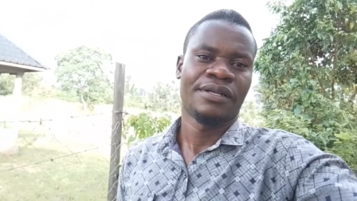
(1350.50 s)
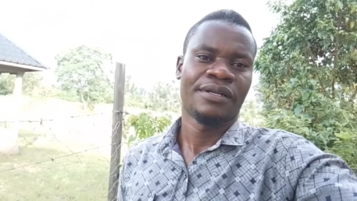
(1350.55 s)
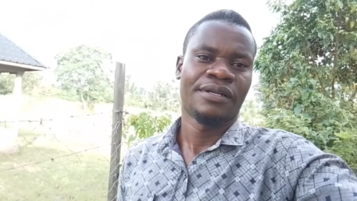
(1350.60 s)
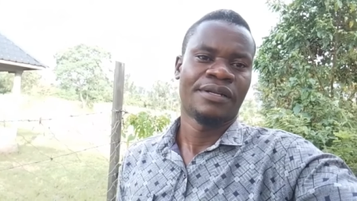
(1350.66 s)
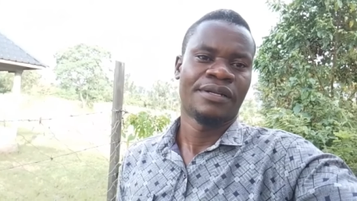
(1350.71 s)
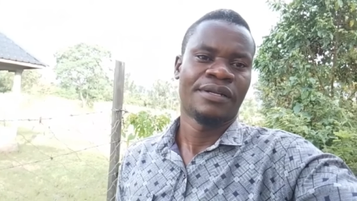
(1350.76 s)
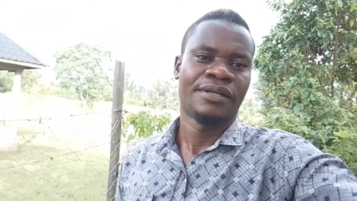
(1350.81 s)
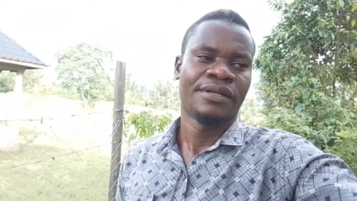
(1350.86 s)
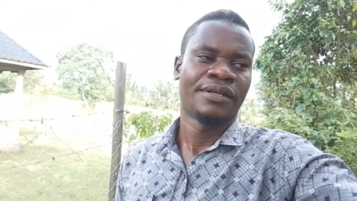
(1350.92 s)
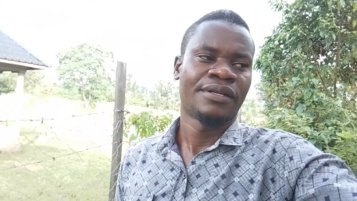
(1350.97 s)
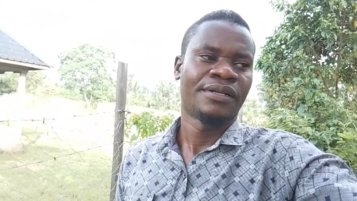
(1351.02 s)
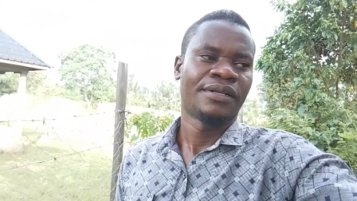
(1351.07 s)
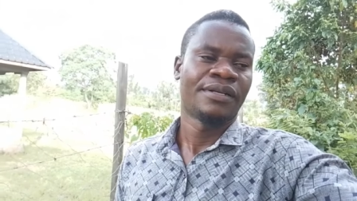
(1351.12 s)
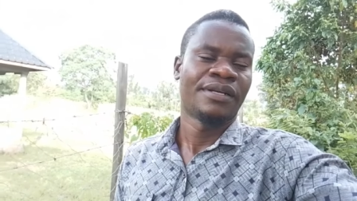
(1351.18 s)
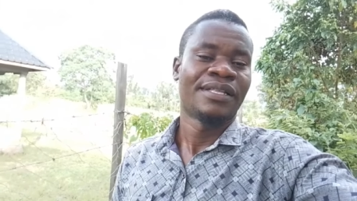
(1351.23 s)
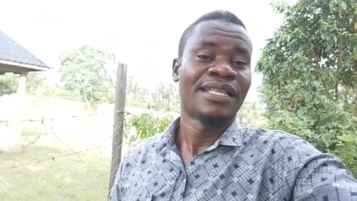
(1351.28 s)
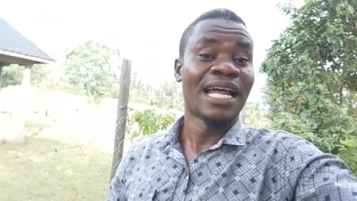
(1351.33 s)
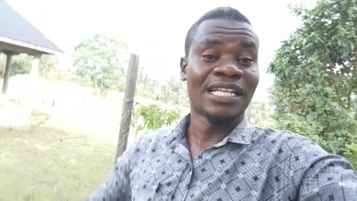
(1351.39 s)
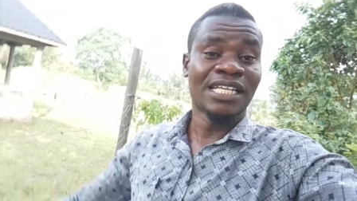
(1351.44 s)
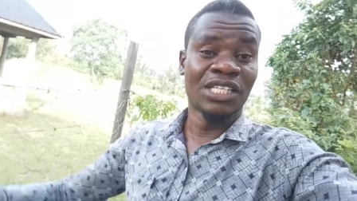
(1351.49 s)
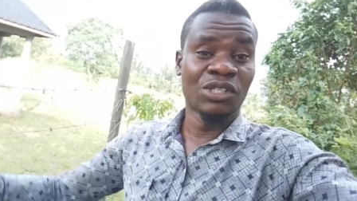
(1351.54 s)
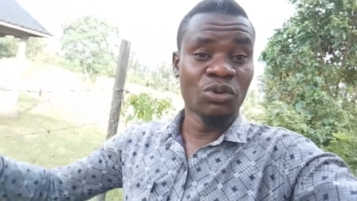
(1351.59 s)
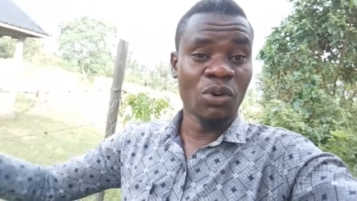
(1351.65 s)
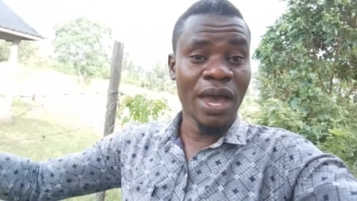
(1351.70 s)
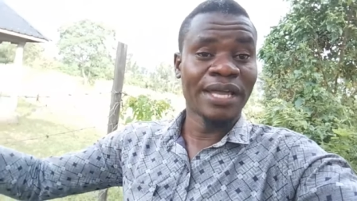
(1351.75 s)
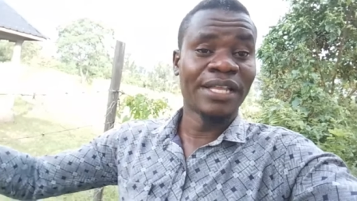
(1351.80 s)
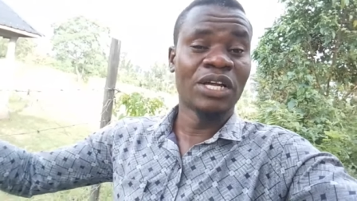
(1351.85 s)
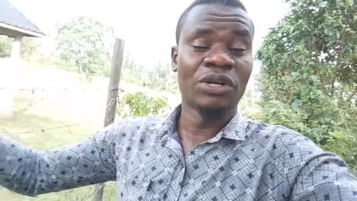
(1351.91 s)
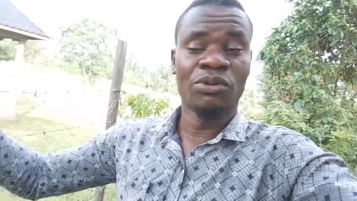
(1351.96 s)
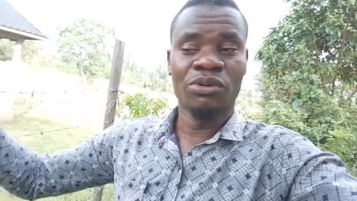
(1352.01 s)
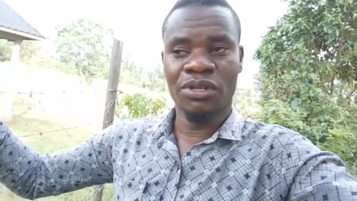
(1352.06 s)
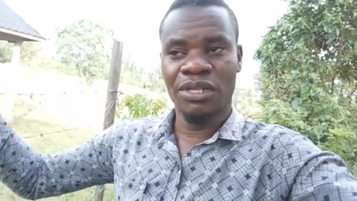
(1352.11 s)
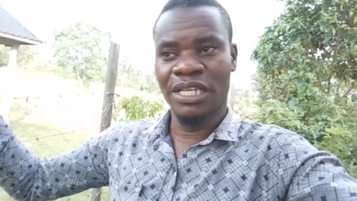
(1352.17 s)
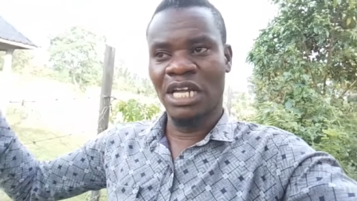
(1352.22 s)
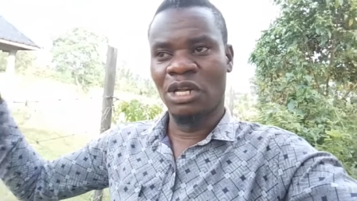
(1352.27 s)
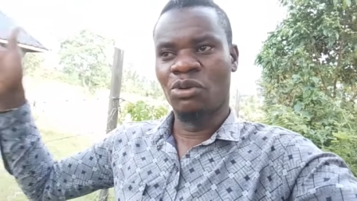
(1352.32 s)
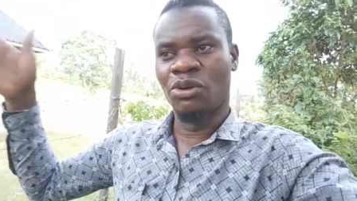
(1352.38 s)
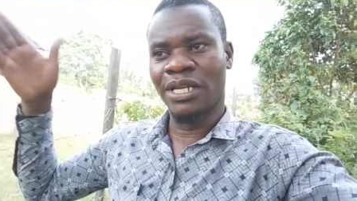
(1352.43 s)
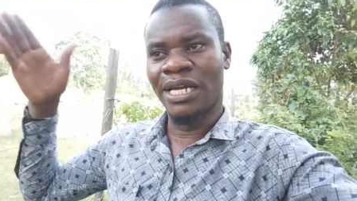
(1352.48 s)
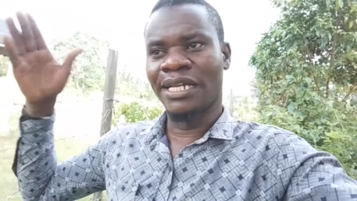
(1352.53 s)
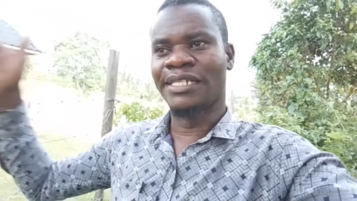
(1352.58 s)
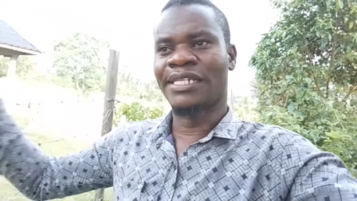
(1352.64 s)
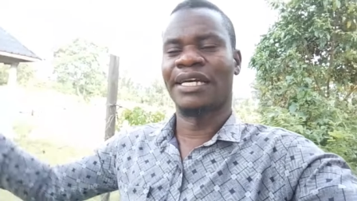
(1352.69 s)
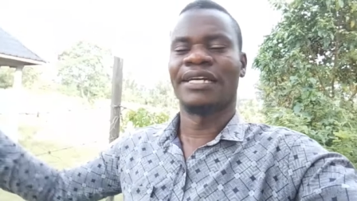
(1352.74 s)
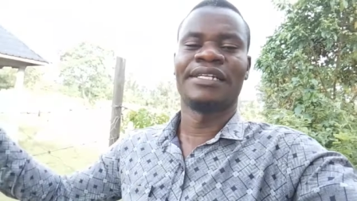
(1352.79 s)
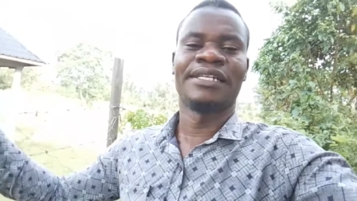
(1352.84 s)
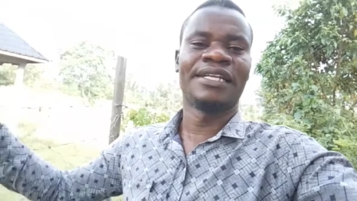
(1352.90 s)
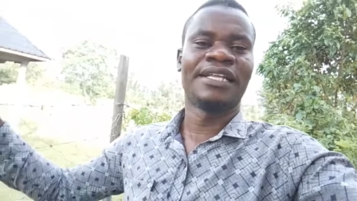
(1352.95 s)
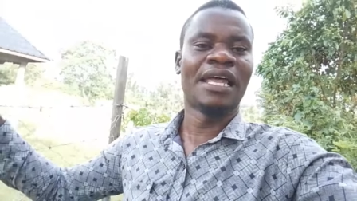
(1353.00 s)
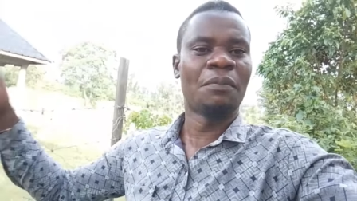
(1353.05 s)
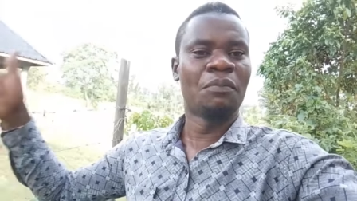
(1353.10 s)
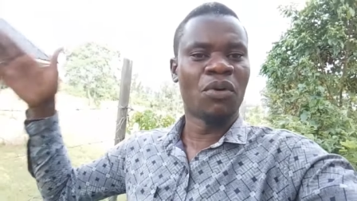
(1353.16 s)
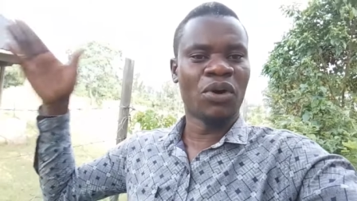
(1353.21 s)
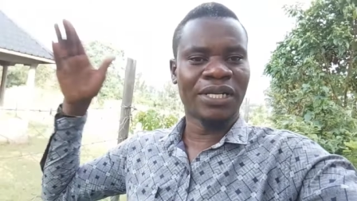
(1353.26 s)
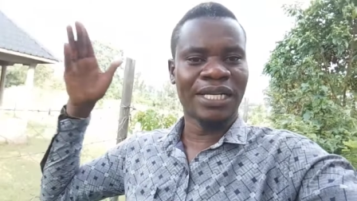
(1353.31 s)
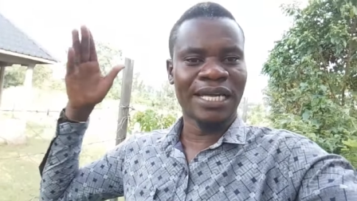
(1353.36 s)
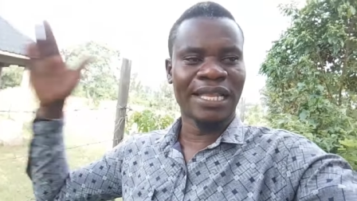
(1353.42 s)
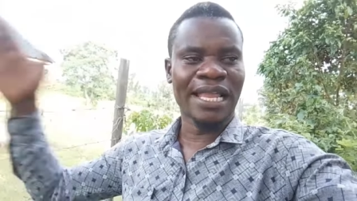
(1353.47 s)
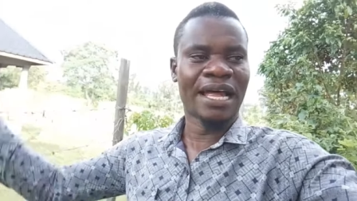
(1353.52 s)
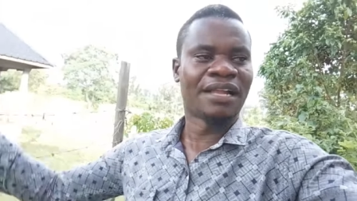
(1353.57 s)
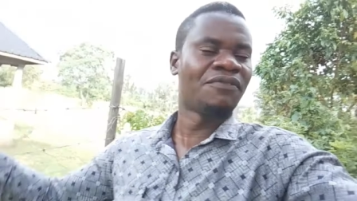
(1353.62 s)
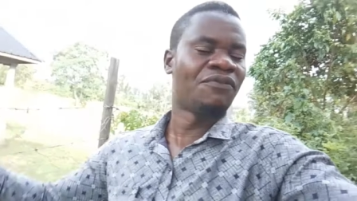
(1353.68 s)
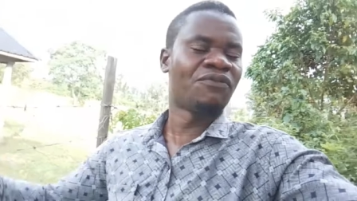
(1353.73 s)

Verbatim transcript: that is why they, they donated they bought the land for him